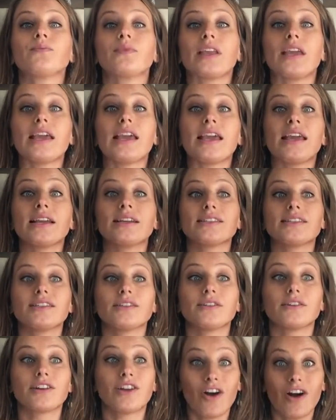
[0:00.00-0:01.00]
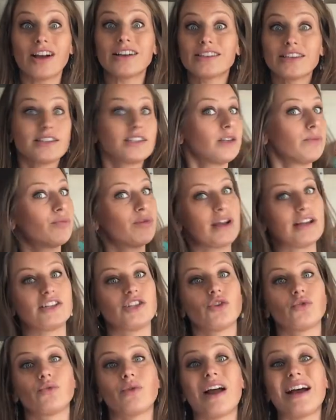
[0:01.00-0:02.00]
it causes the bread
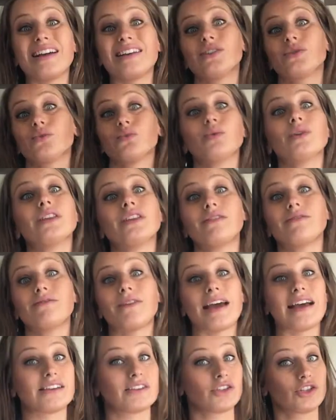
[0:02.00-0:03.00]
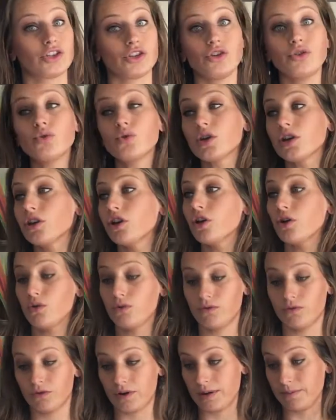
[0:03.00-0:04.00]
to rise really fast. You can go
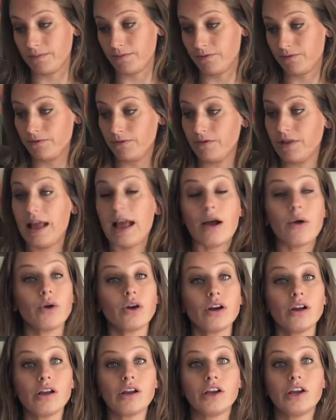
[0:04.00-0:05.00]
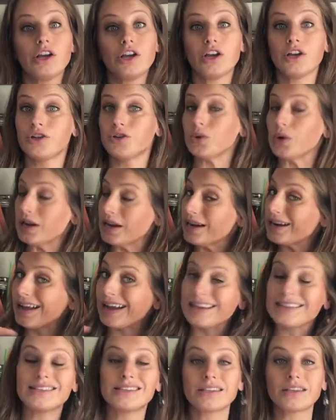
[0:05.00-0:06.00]
from flour to a
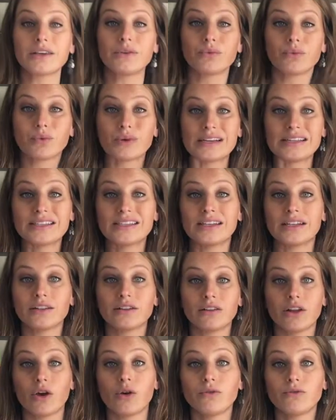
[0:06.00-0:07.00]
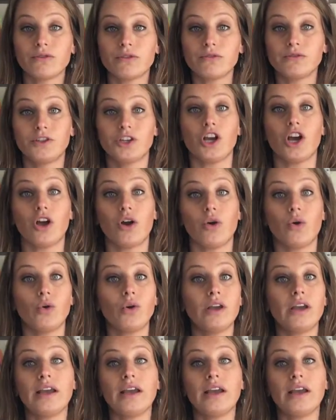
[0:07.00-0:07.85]
nicely risen loaf of dough